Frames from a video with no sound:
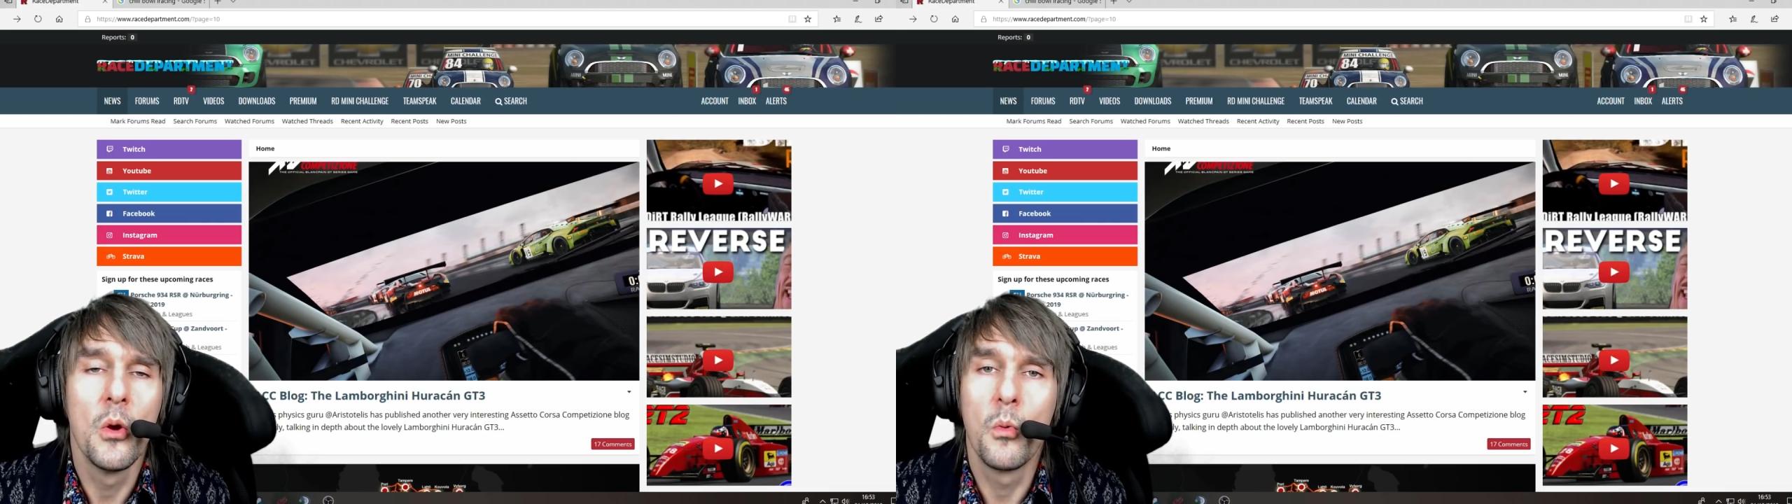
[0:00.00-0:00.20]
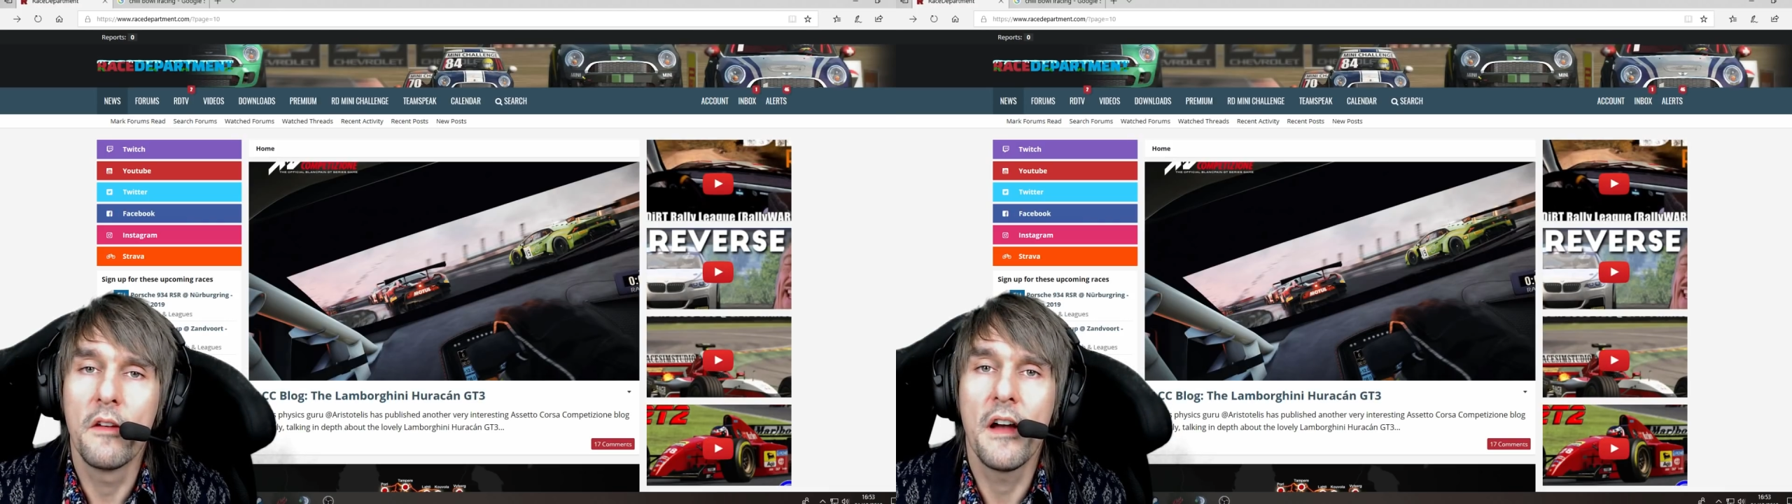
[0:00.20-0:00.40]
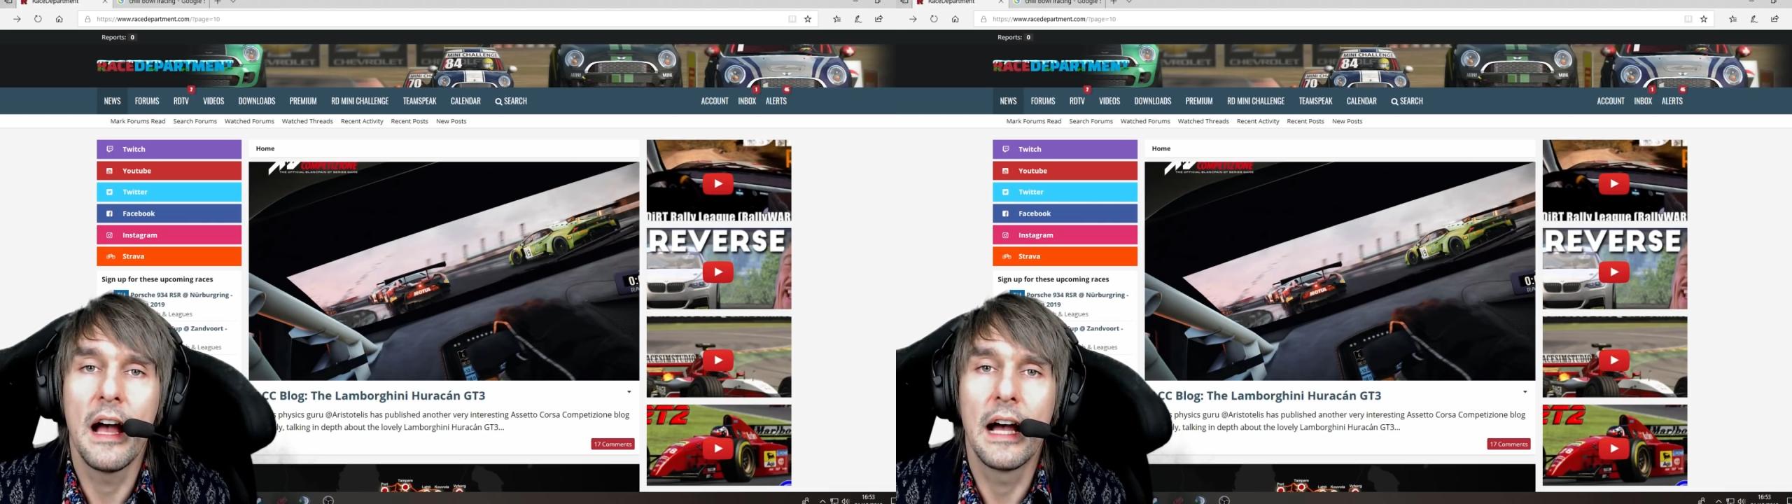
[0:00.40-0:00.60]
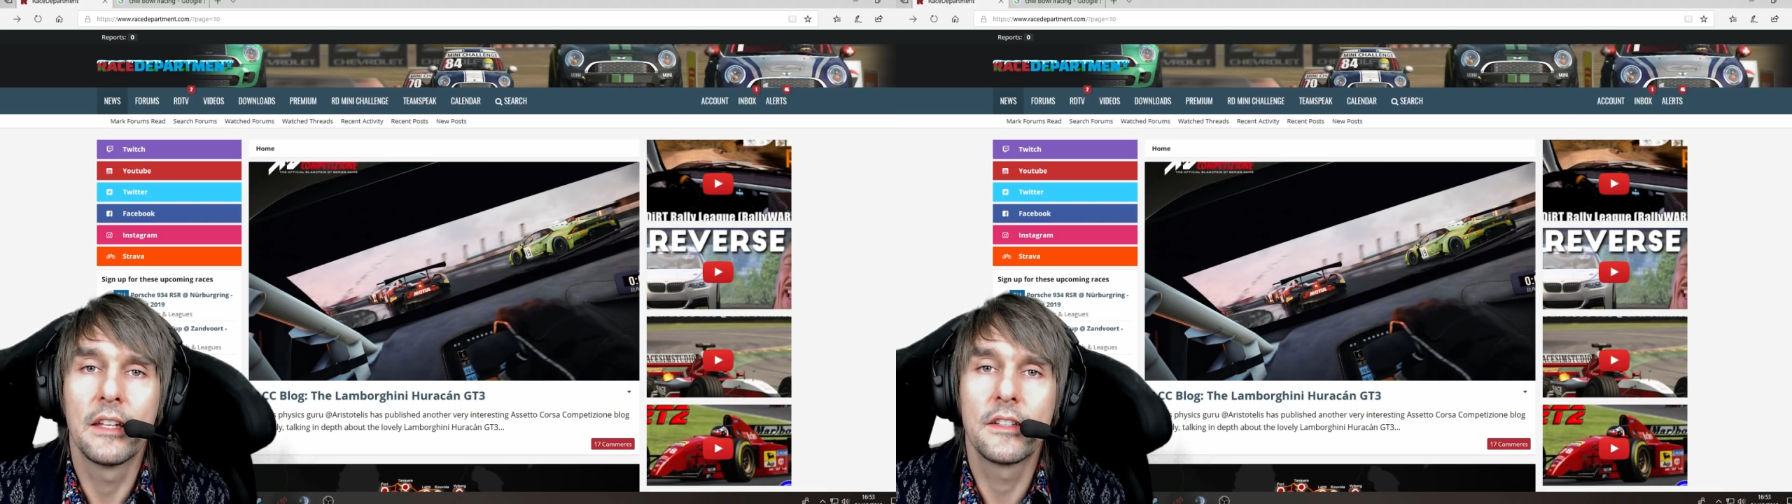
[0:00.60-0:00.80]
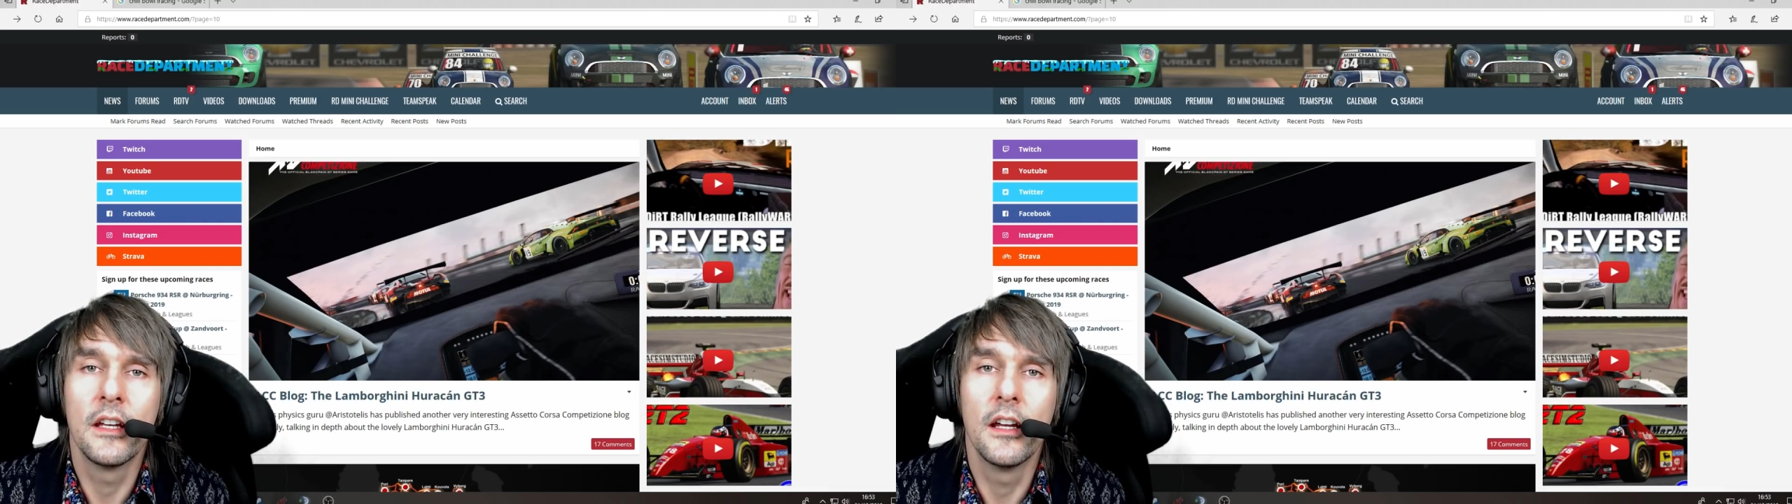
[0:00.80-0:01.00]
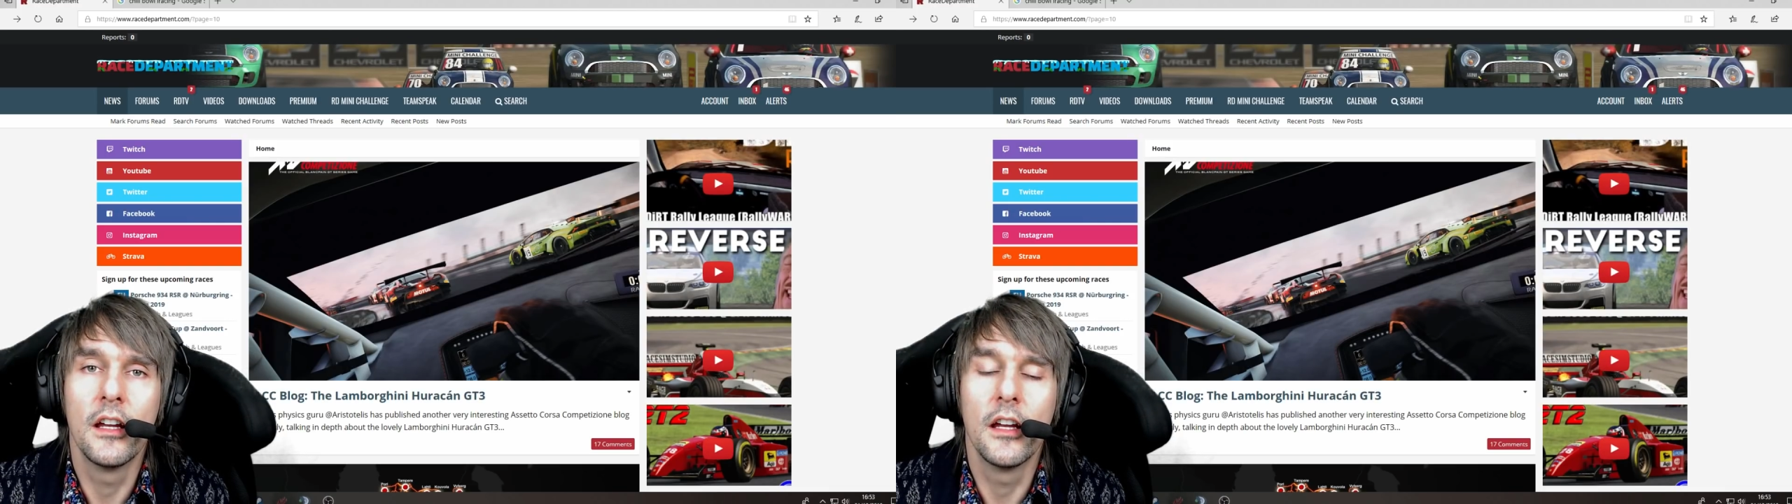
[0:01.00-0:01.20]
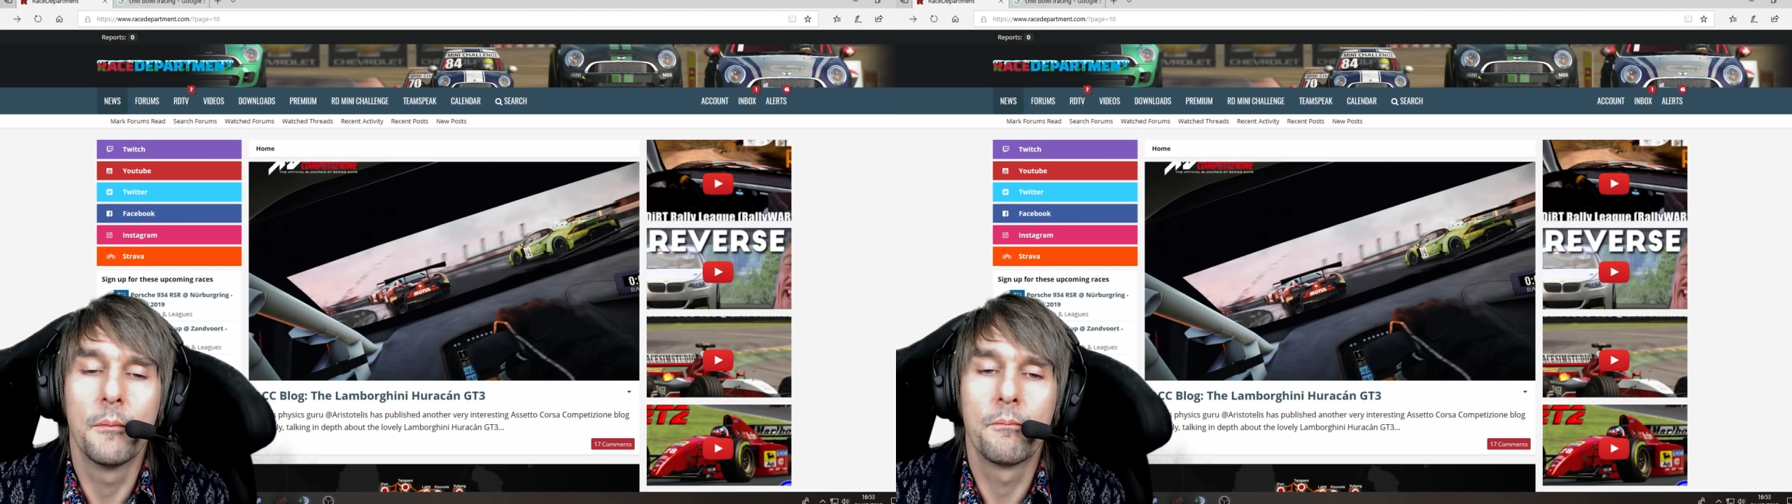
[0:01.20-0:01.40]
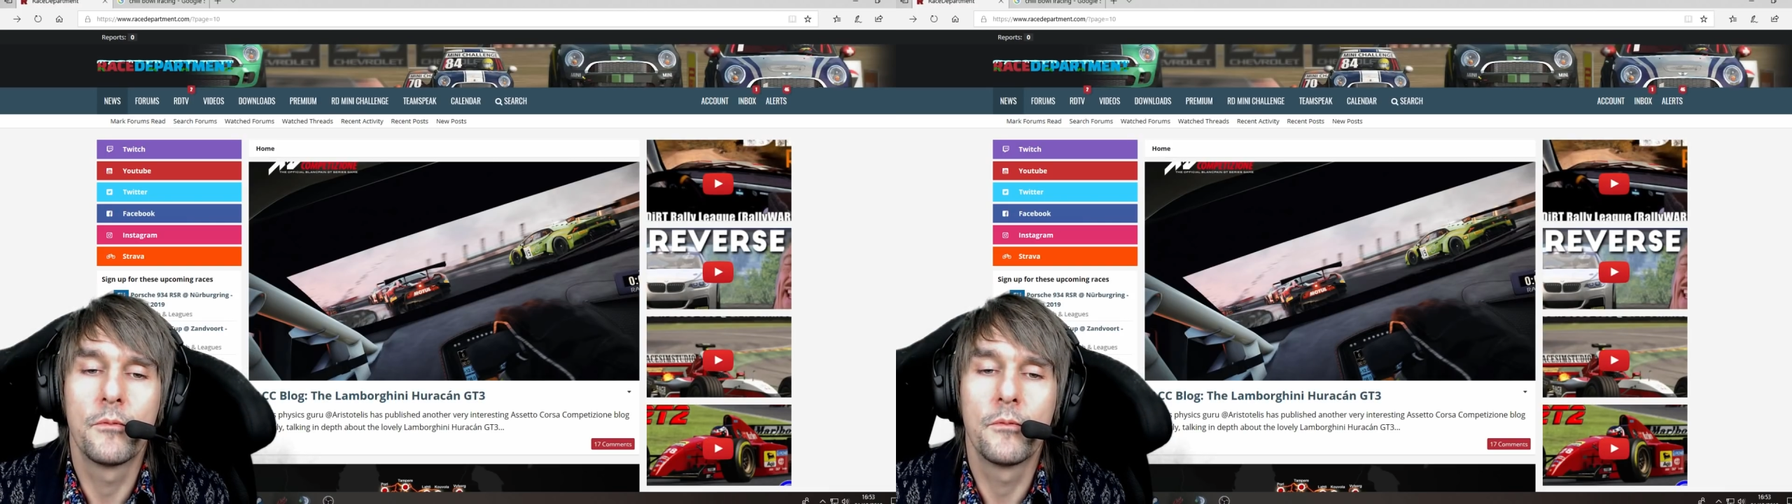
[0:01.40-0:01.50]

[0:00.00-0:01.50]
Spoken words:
We've had